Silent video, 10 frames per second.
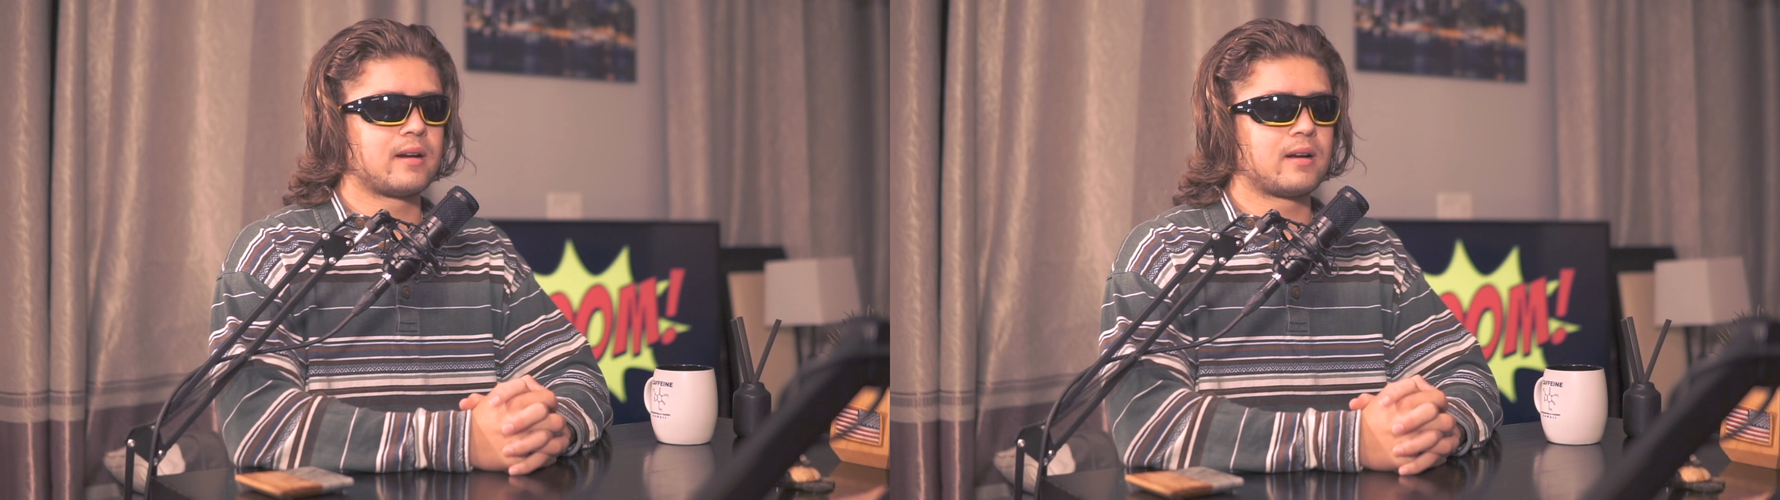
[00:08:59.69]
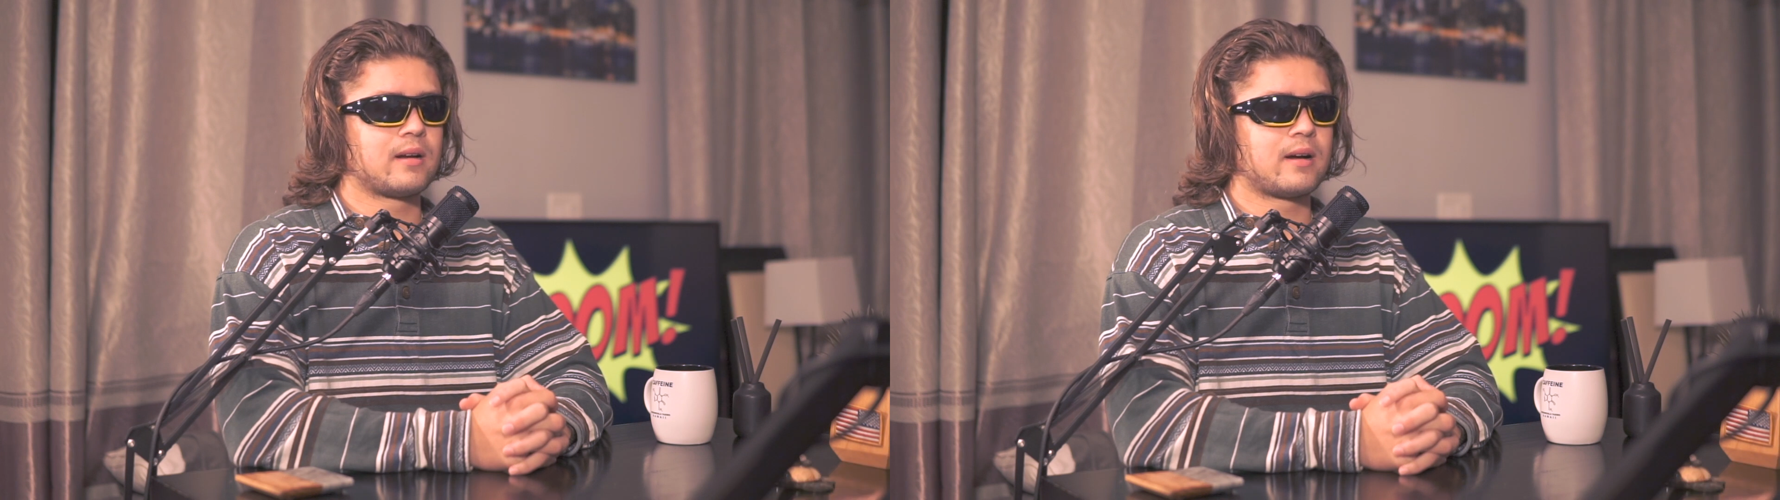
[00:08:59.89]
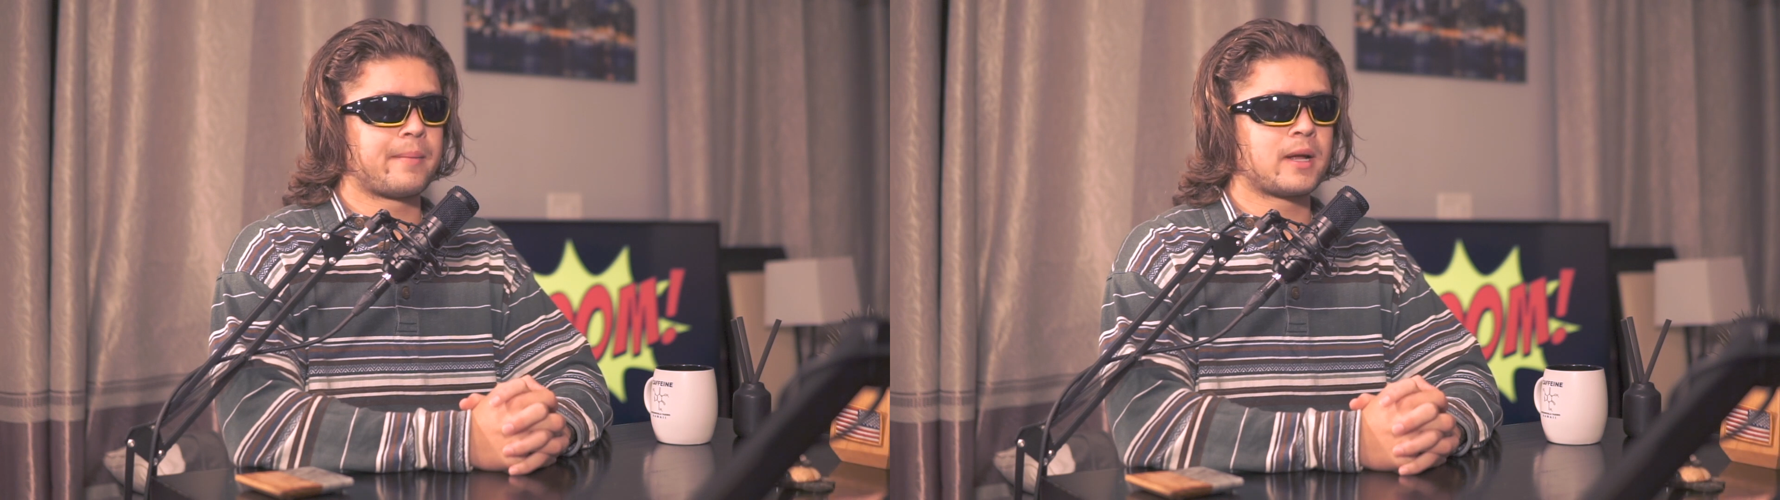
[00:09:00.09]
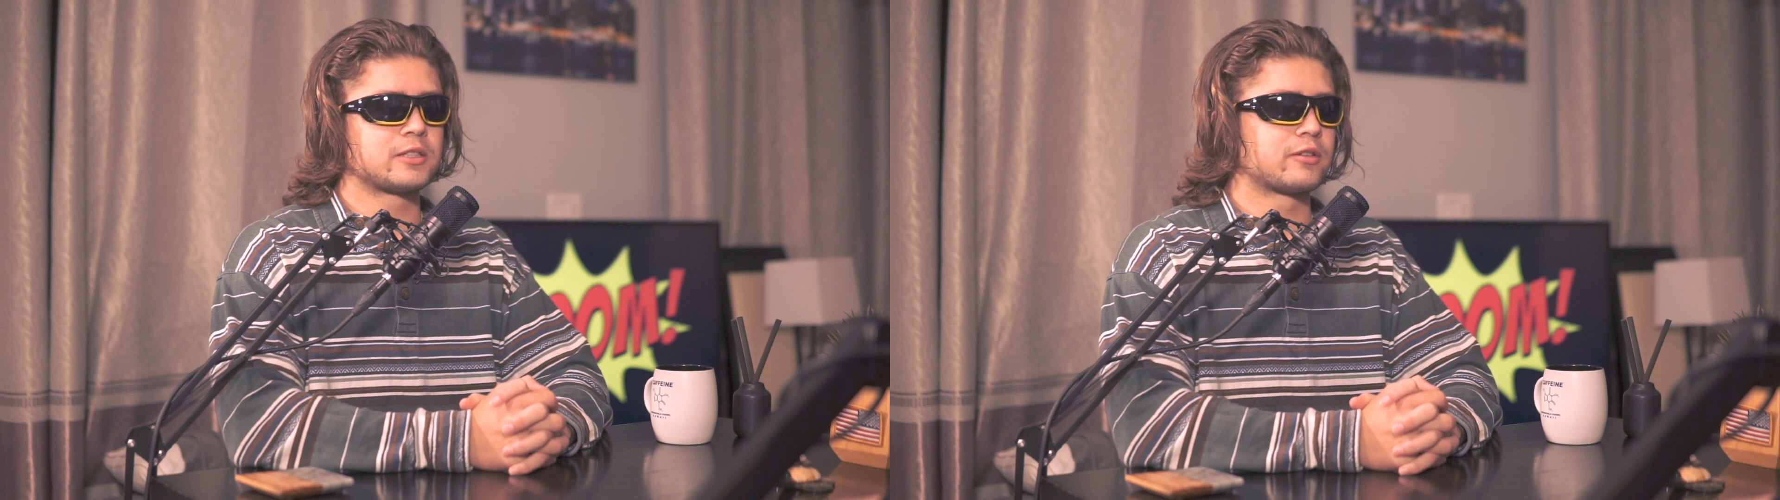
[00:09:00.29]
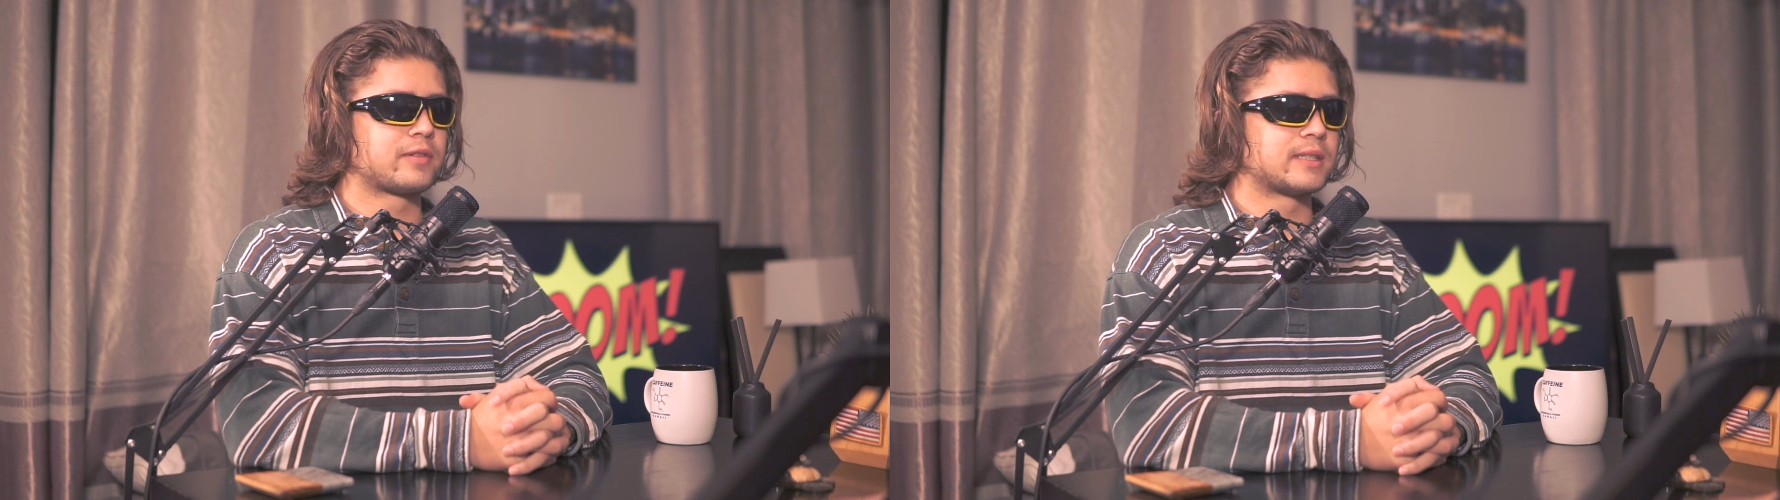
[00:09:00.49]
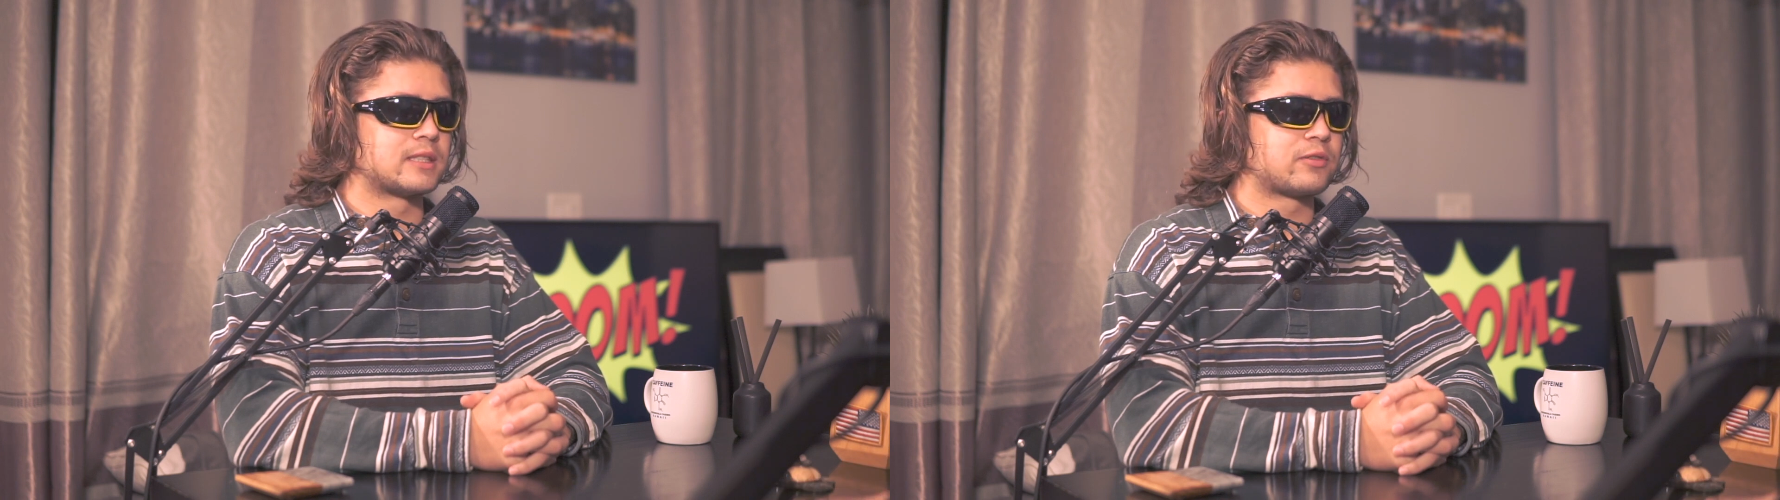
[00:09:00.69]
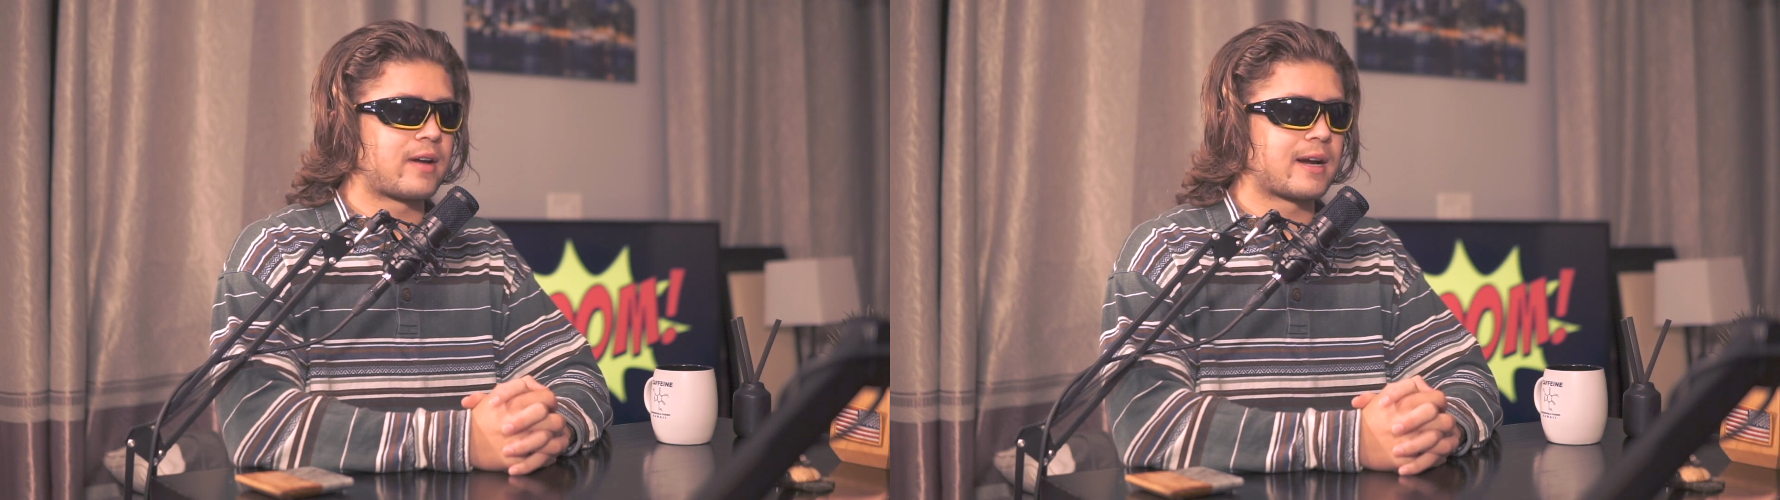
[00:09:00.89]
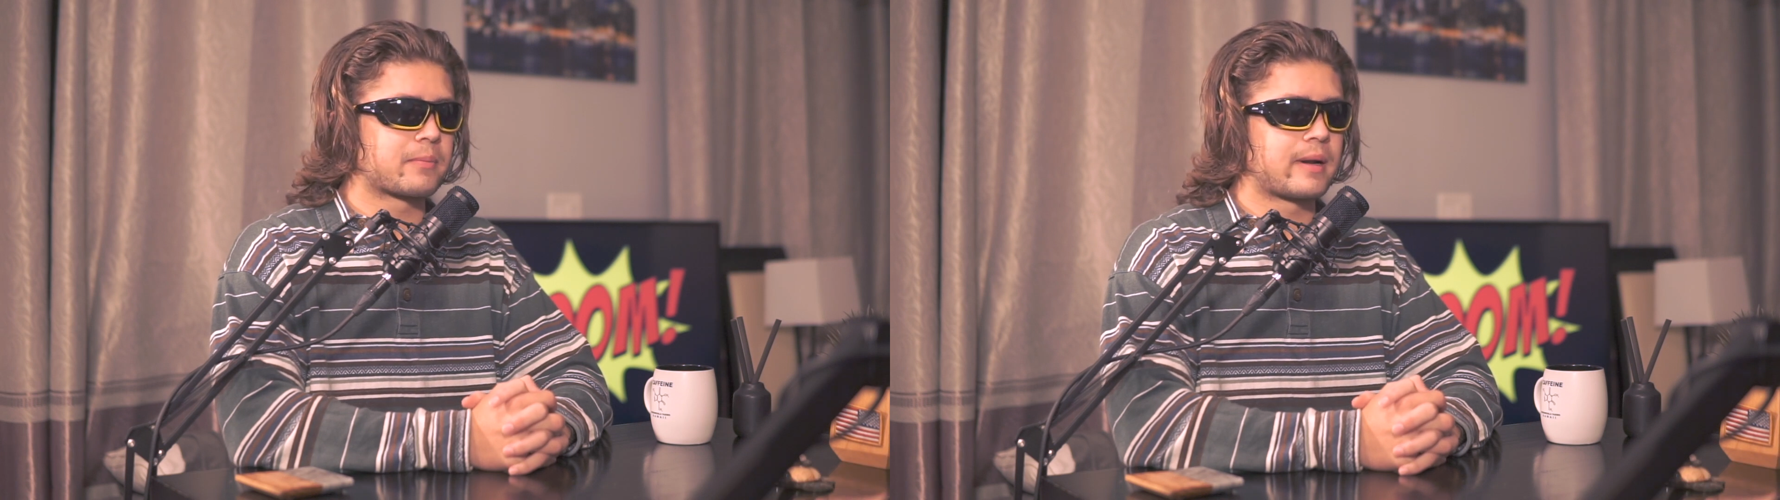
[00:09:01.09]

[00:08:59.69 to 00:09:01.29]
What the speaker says: I'm not sure if this is fact,